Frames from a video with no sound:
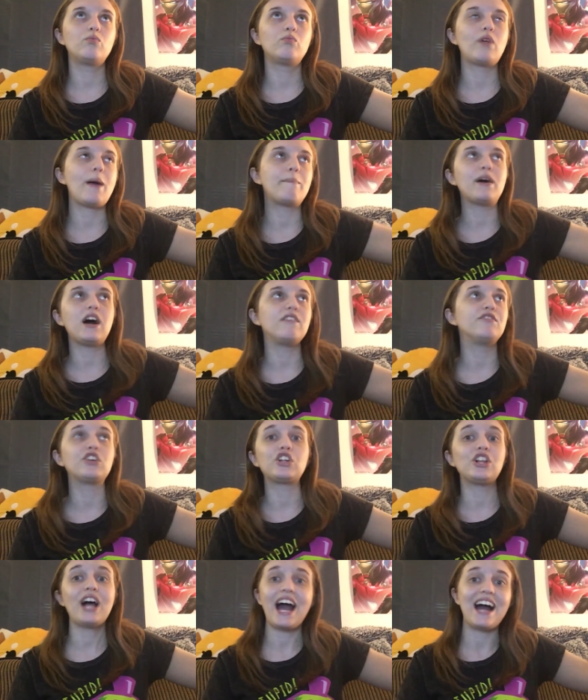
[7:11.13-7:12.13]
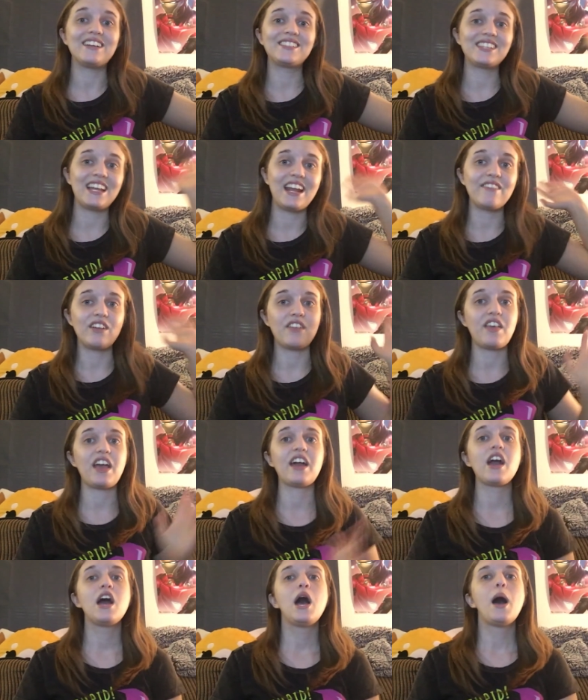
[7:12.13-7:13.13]
rep of the class and
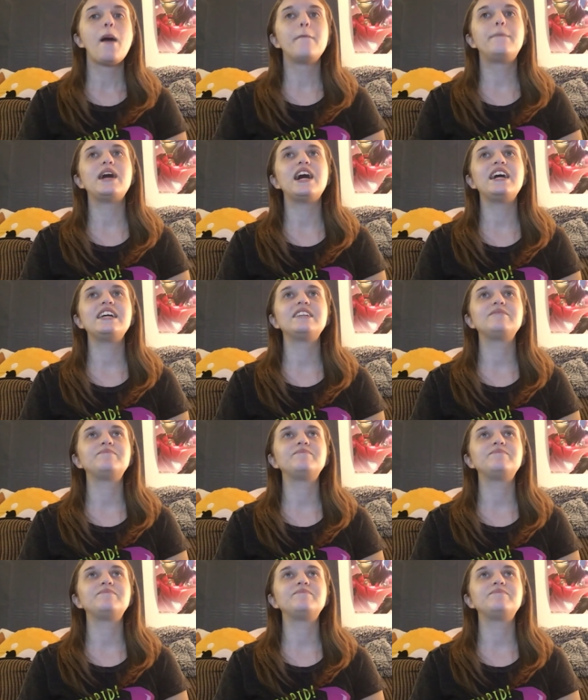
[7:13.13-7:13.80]
everything, but